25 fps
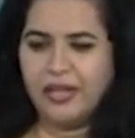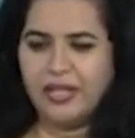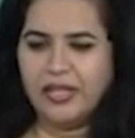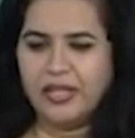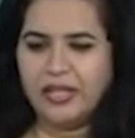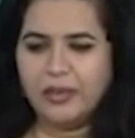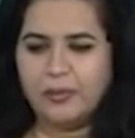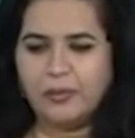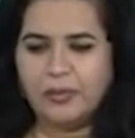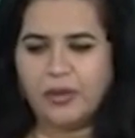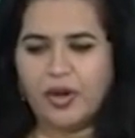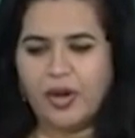
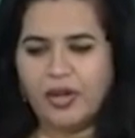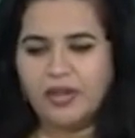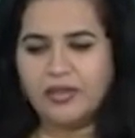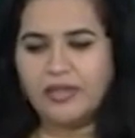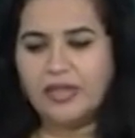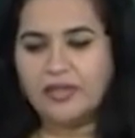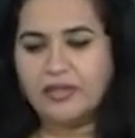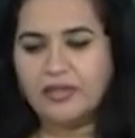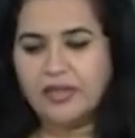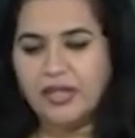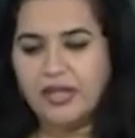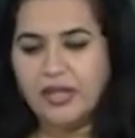he brought
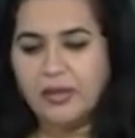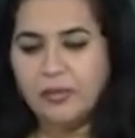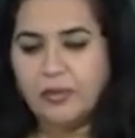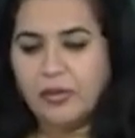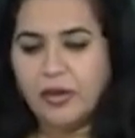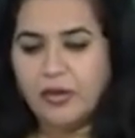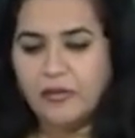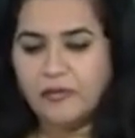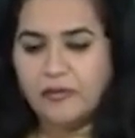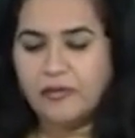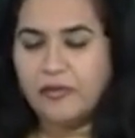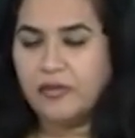the theme
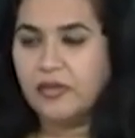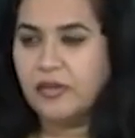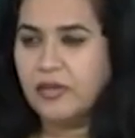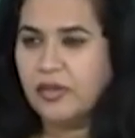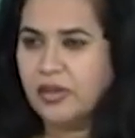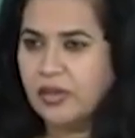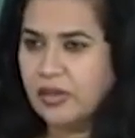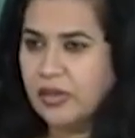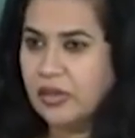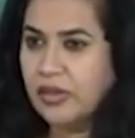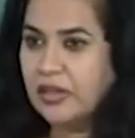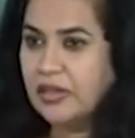of
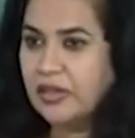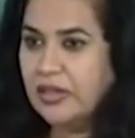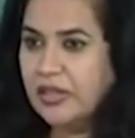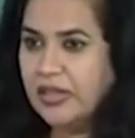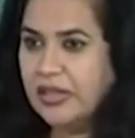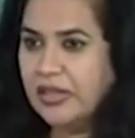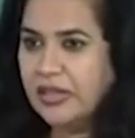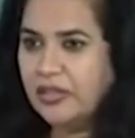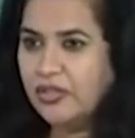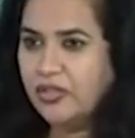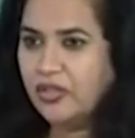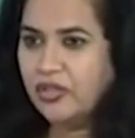
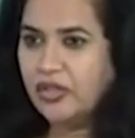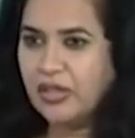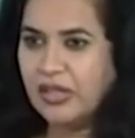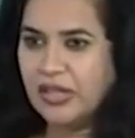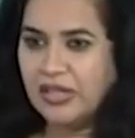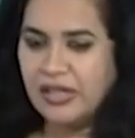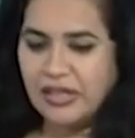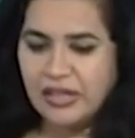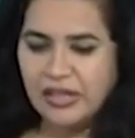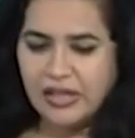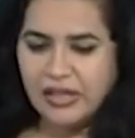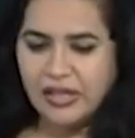
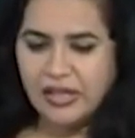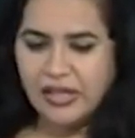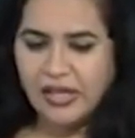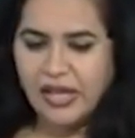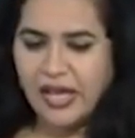literal